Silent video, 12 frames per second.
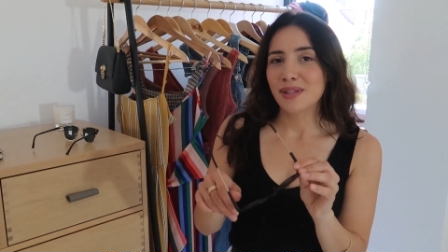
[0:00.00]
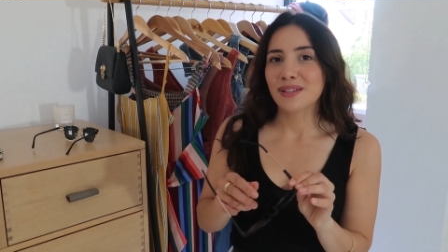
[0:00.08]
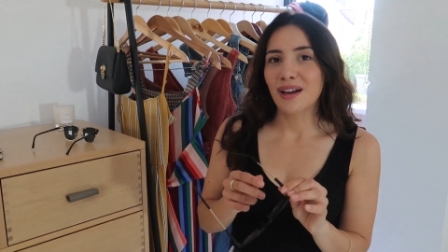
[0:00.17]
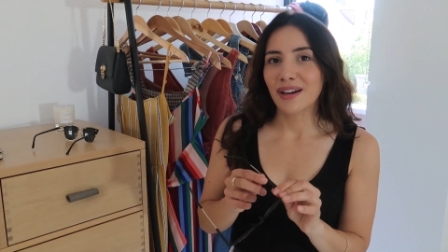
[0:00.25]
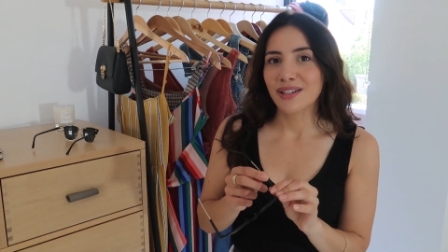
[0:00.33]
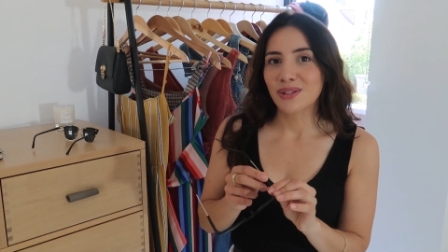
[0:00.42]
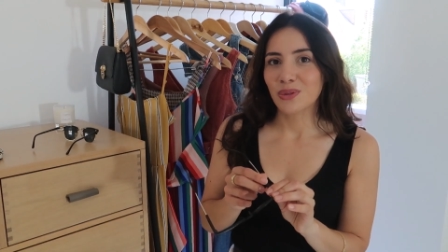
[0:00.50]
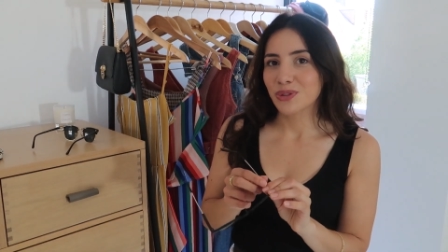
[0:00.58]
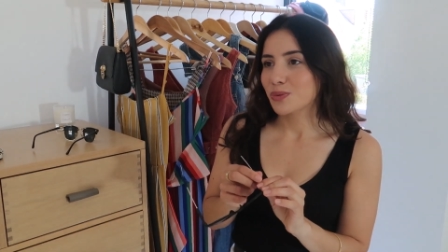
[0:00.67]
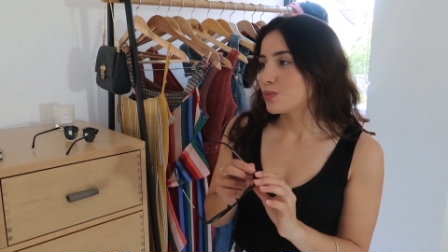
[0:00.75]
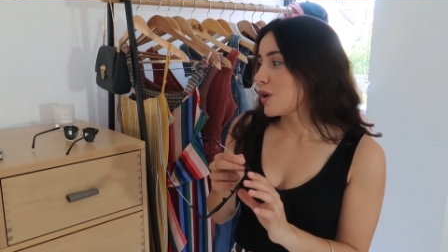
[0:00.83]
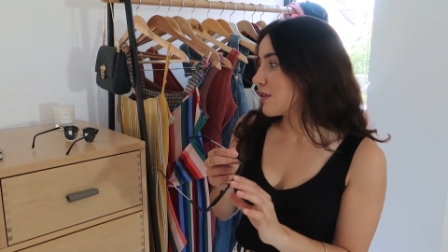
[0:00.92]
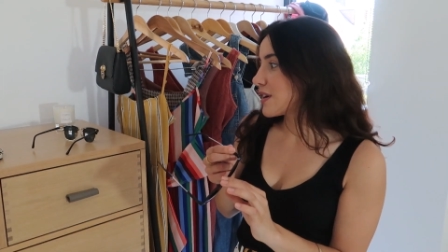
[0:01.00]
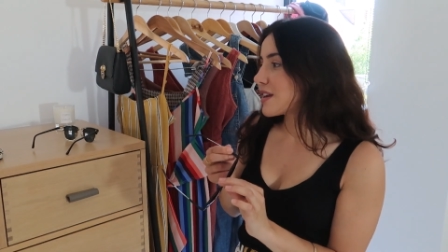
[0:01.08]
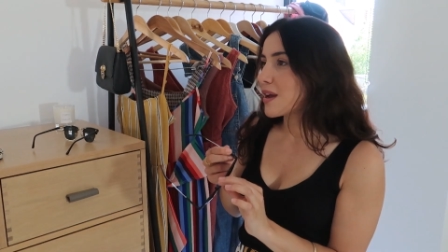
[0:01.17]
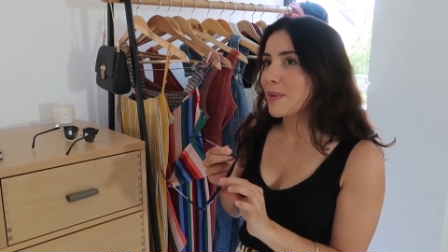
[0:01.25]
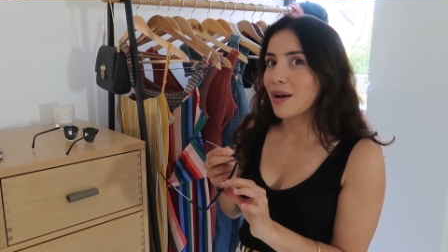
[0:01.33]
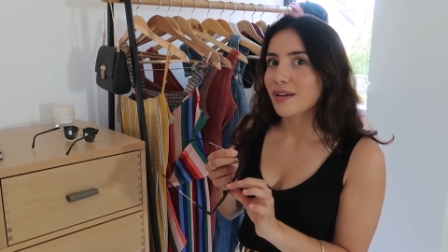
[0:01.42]
it's nice not to
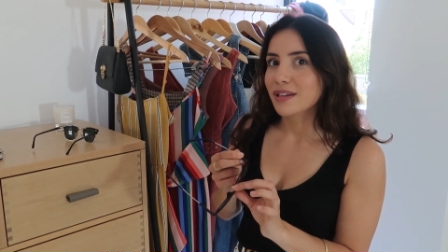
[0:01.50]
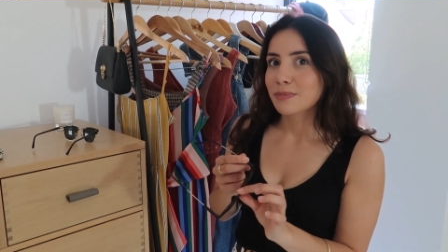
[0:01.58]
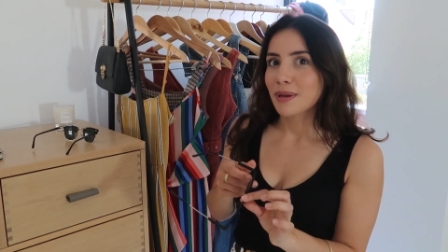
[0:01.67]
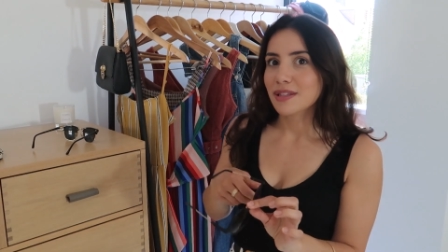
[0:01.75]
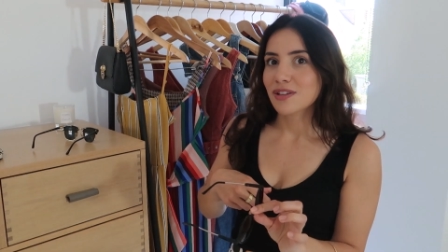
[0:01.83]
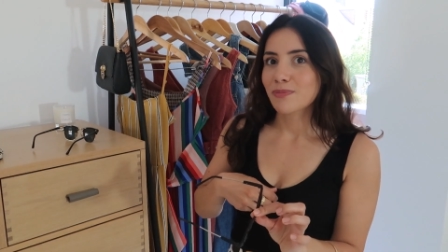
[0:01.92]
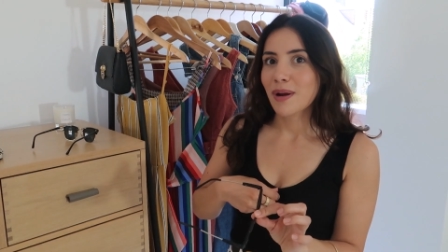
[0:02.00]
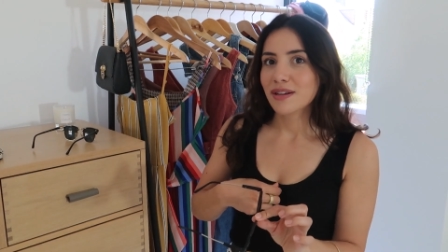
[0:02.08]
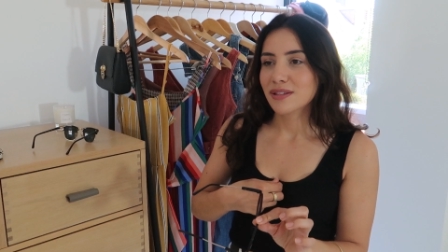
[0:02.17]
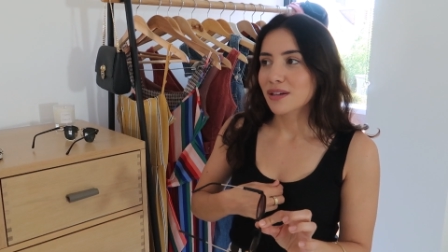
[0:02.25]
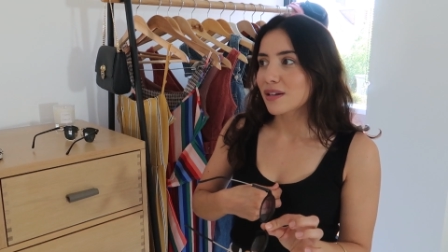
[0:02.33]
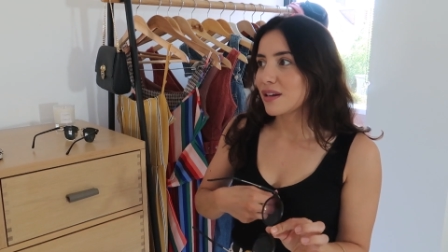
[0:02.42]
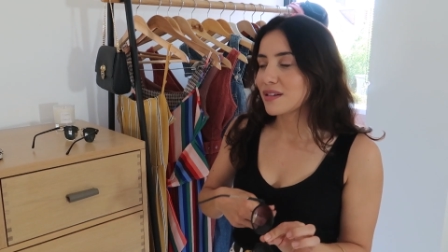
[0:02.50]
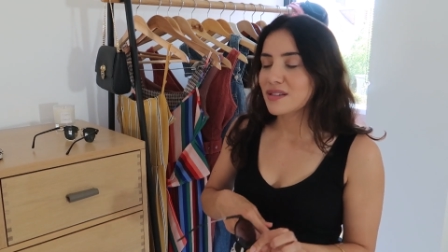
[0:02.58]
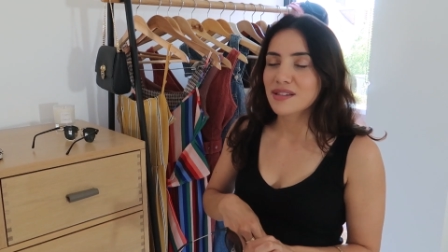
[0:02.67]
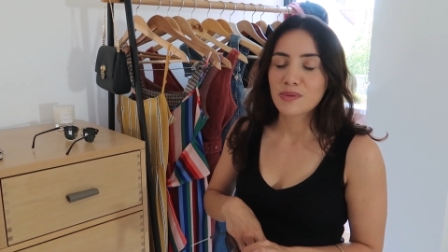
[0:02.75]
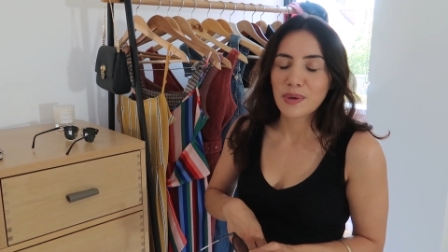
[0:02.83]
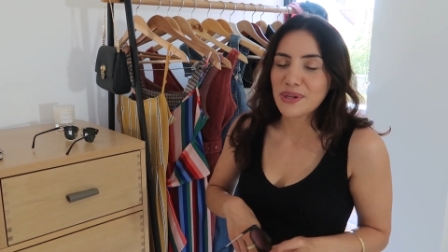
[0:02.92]
worry about an expensive pair of
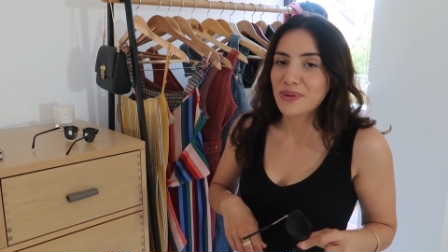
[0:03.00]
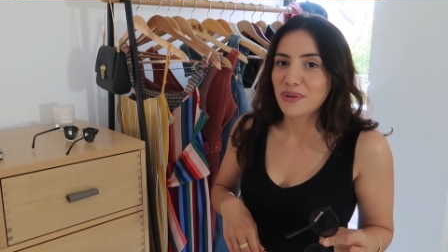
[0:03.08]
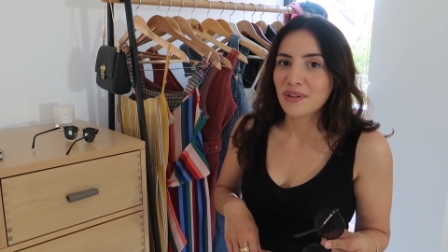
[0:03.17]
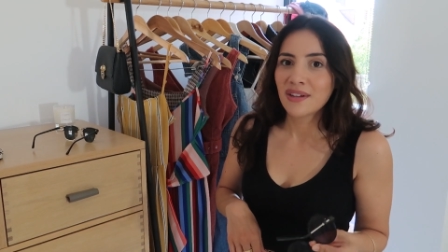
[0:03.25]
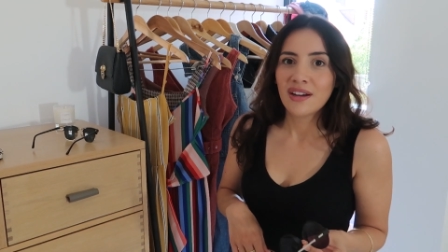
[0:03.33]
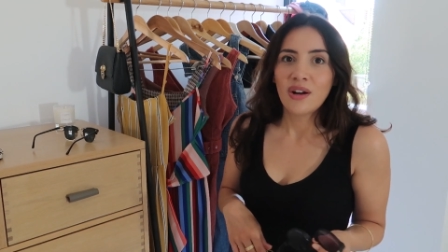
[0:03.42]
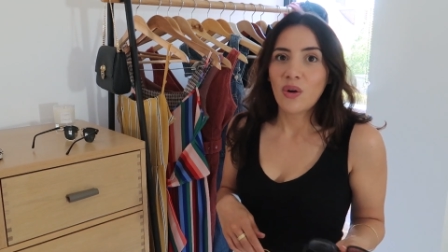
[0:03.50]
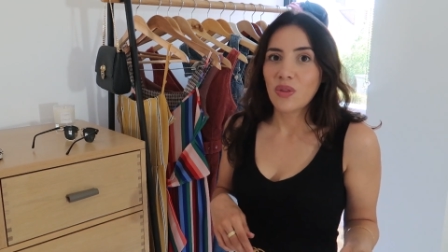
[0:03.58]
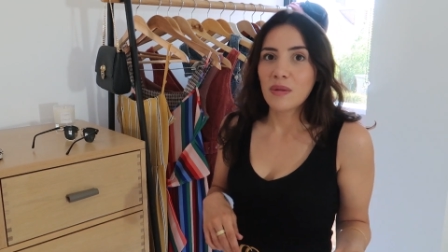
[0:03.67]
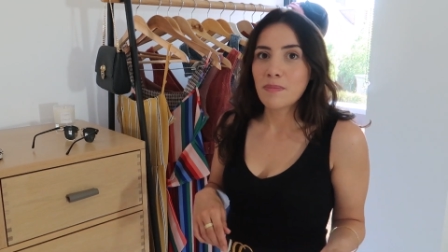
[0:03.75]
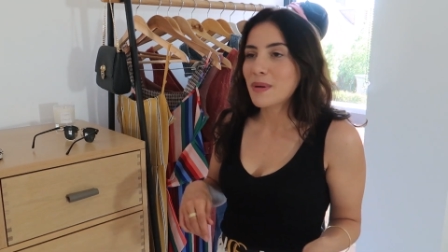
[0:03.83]
sunglasses when you're on the